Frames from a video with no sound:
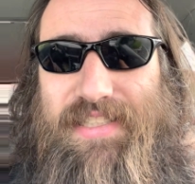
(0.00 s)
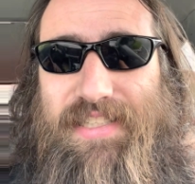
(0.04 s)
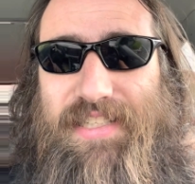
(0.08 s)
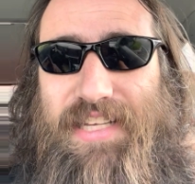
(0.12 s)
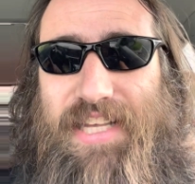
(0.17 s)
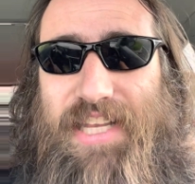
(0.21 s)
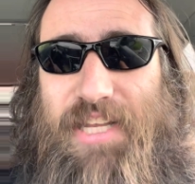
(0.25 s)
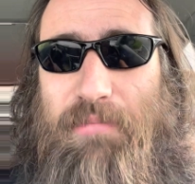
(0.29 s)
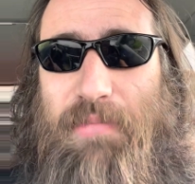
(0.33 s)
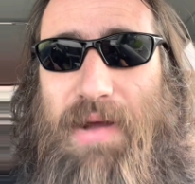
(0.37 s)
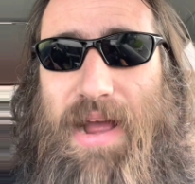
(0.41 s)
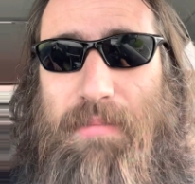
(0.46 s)

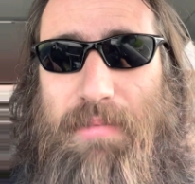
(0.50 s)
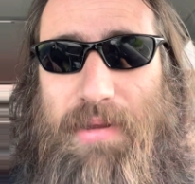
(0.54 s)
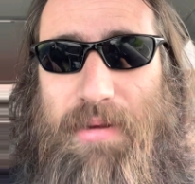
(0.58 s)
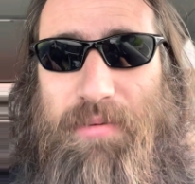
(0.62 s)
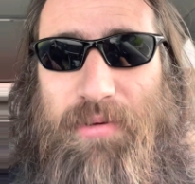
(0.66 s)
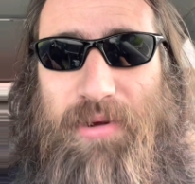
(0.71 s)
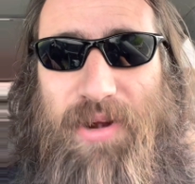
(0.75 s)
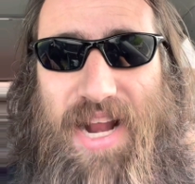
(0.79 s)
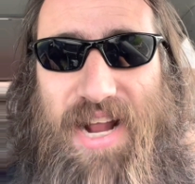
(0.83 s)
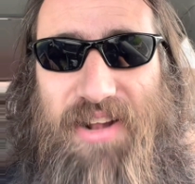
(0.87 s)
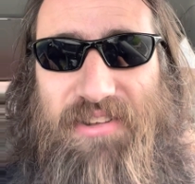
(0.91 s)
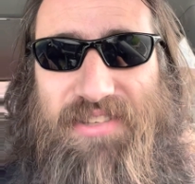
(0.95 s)
It might be
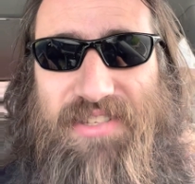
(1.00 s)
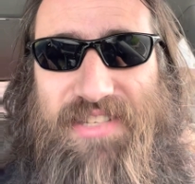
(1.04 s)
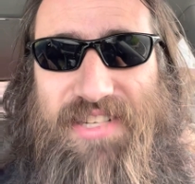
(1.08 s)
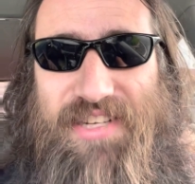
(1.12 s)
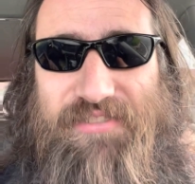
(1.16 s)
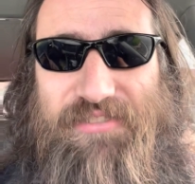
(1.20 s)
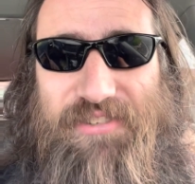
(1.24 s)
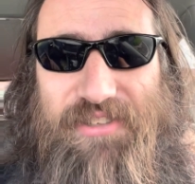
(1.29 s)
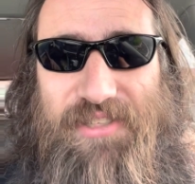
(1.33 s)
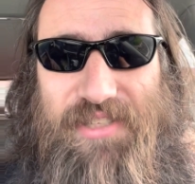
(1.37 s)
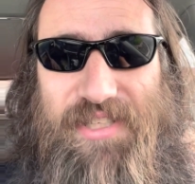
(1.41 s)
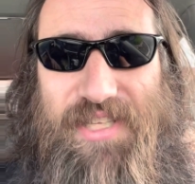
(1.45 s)
pronounced
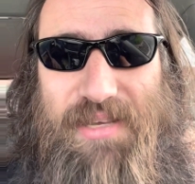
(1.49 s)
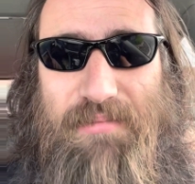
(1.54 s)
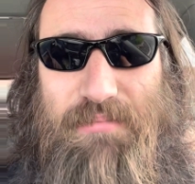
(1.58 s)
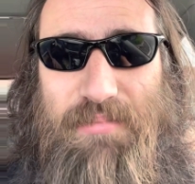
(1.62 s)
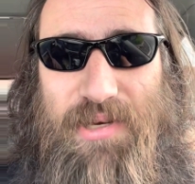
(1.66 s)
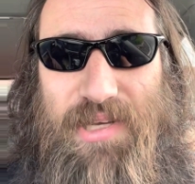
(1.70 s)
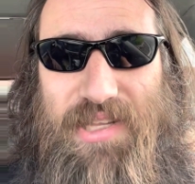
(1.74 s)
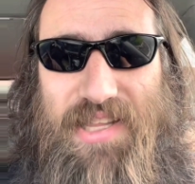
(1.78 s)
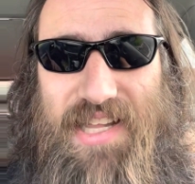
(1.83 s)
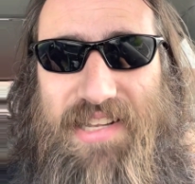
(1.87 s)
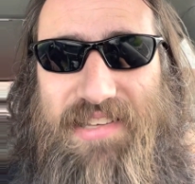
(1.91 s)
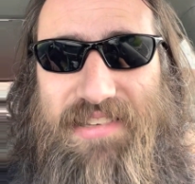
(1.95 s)
differently,
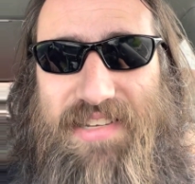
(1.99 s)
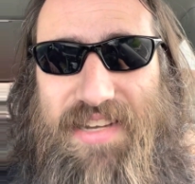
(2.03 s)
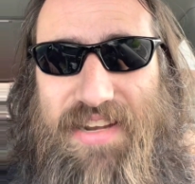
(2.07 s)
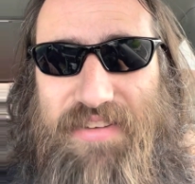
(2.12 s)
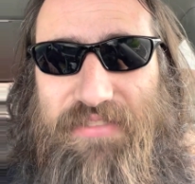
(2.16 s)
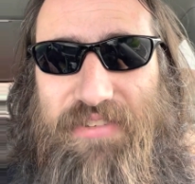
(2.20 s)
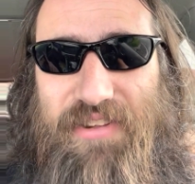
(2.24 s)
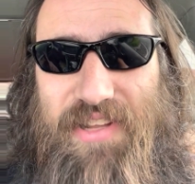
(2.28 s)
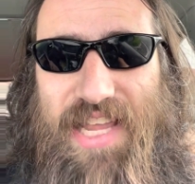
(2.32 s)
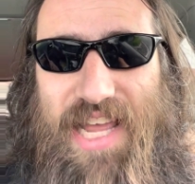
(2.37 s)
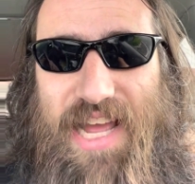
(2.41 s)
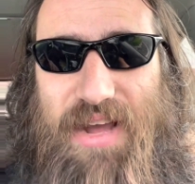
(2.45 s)
but that's
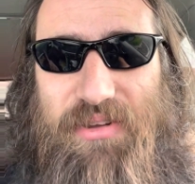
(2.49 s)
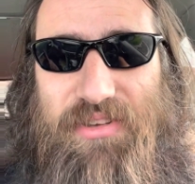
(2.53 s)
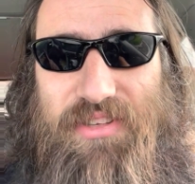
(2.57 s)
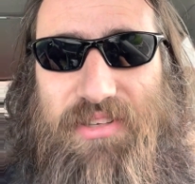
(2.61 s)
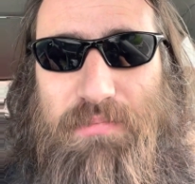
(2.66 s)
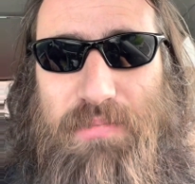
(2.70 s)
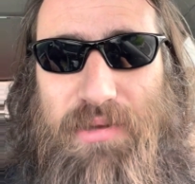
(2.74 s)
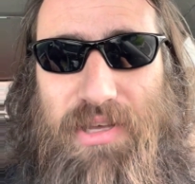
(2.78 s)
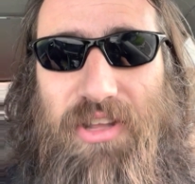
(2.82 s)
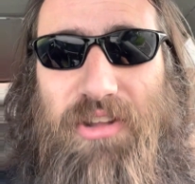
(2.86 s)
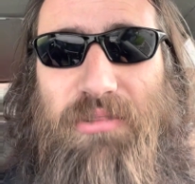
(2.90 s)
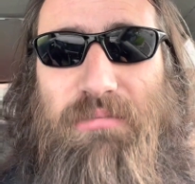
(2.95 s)
definitely how it's
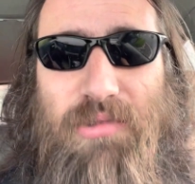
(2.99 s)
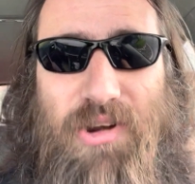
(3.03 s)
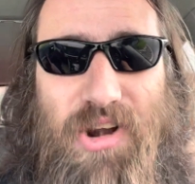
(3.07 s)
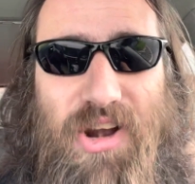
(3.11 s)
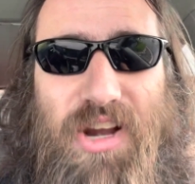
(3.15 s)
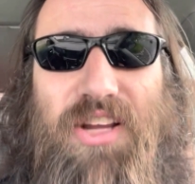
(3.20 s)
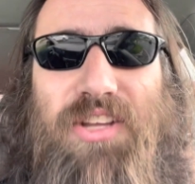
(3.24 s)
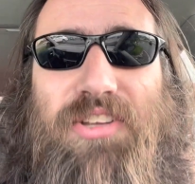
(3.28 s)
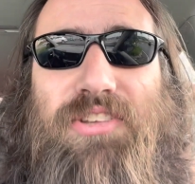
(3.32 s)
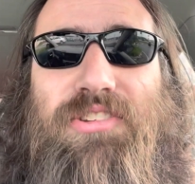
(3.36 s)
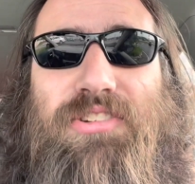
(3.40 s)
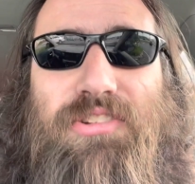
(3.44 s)
spelled,
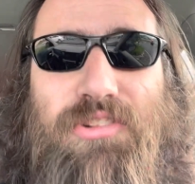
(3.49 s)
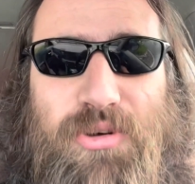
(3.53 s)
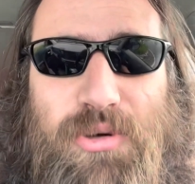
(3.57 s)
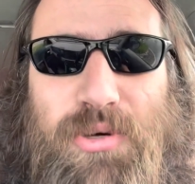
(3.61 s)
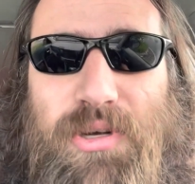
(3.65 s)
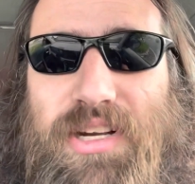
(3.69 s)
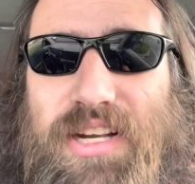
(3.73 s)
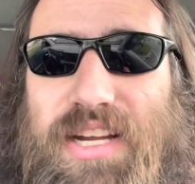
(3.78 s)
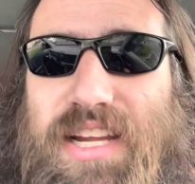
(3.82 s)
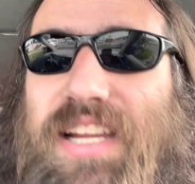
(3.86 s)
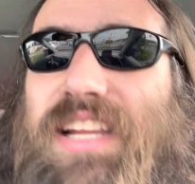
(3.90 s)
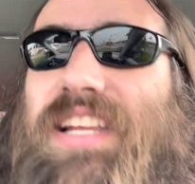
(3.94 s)
Marcus
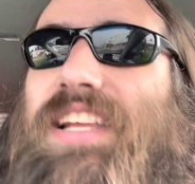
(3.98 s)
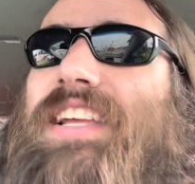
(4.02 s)
Dork.